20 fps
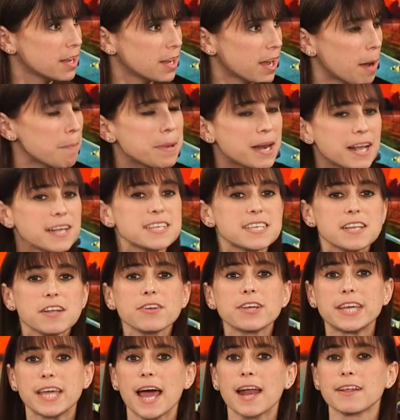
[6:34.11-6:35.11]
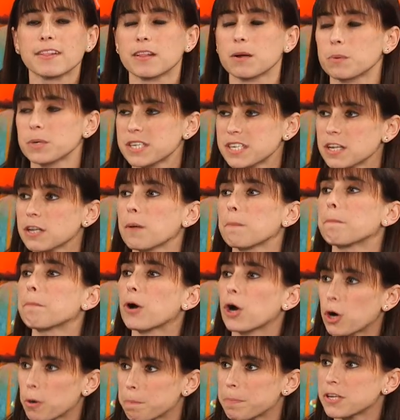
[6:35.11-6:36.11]
I mean, I still get it. There was still a
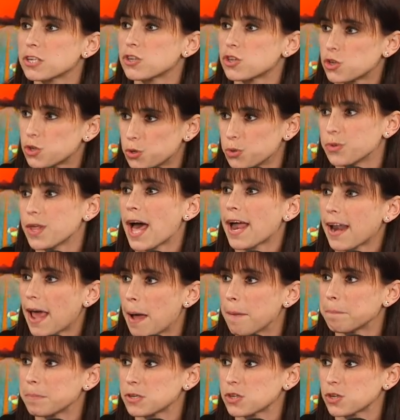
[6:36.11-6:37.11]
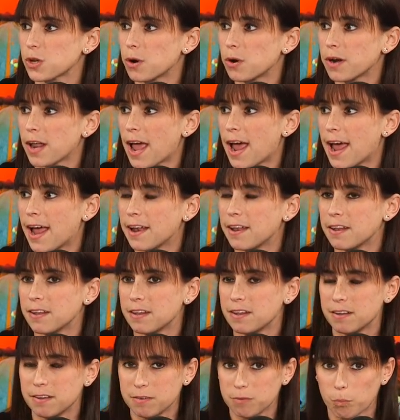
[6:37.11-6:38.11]
purpose to that episode, and
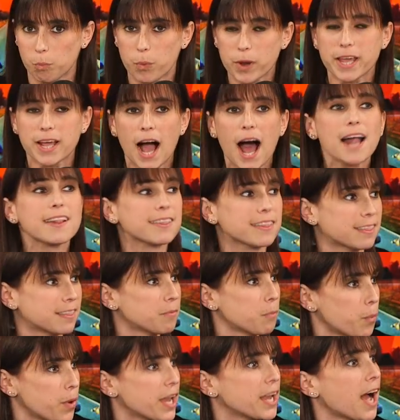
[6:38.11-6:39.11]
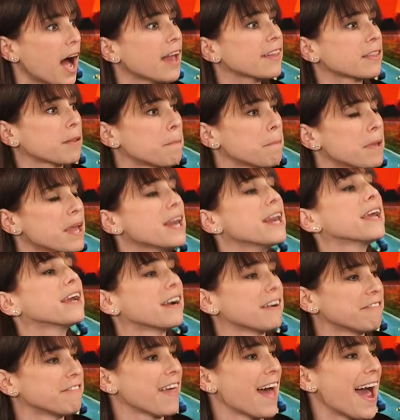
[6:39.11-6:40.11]
we got we got the meaning
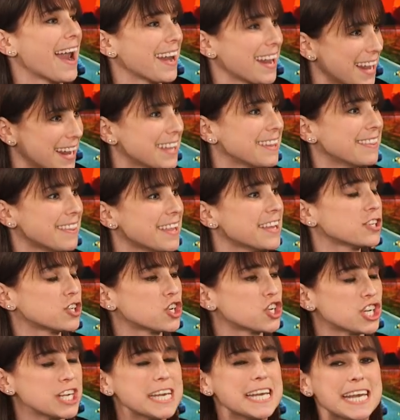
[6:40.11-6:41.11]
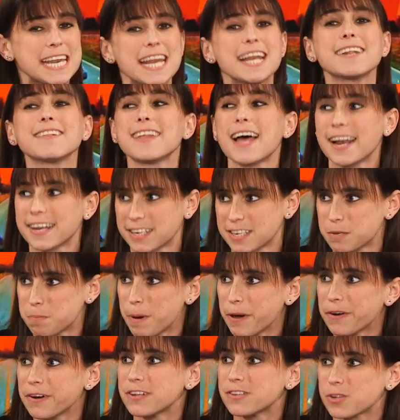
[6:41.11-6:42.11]
of that in this. She needed that
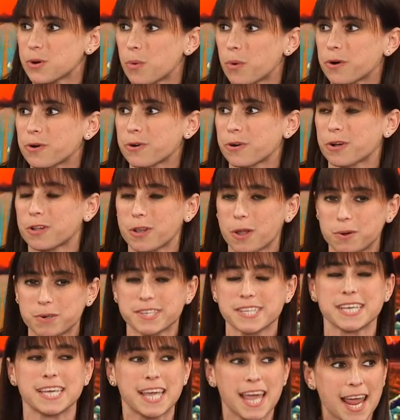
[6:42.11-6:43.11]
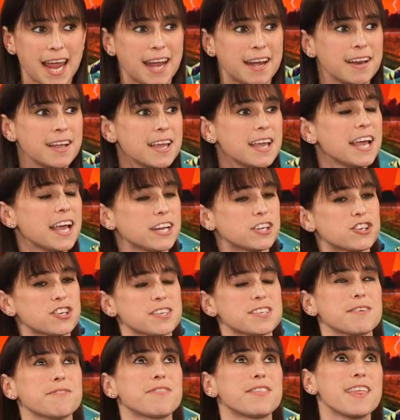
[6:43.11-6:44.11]
experience in order to close the gate. It's
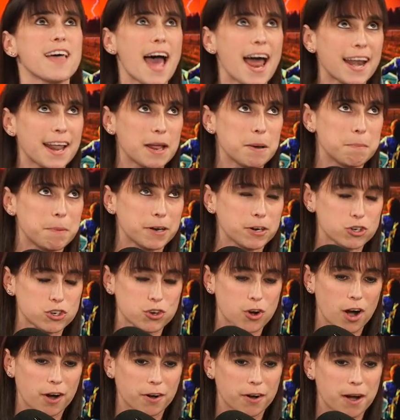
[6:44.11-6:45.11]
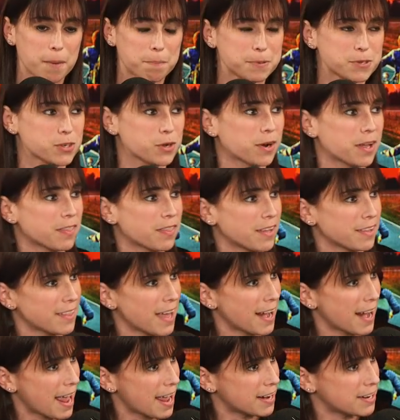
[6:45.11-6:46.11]
just if that had been a stronger episode, I think
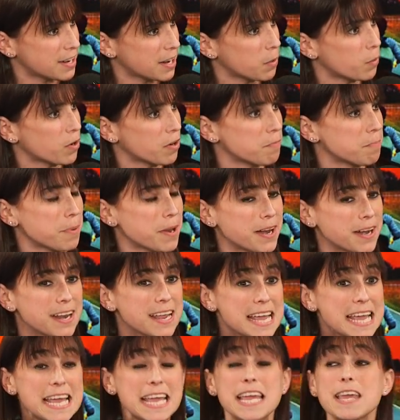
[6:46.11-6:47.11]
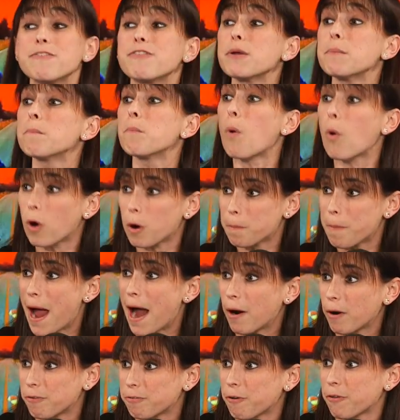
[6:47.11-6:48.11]
that ending would have been even more
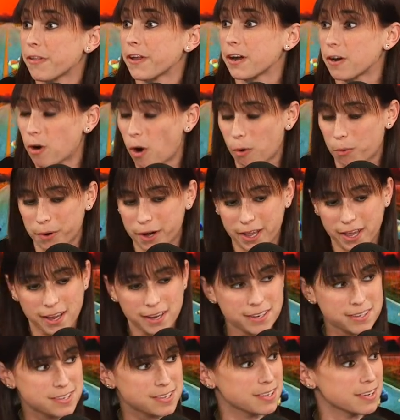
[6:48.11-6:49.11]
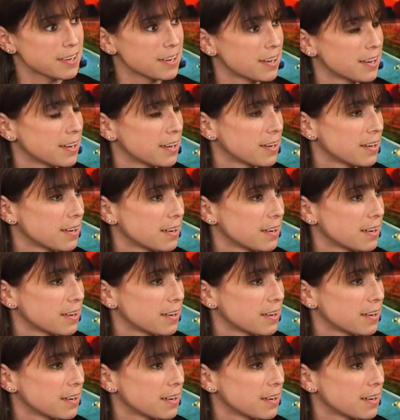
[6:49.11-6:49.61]
powerful than it already is. Well, yeah. Oh.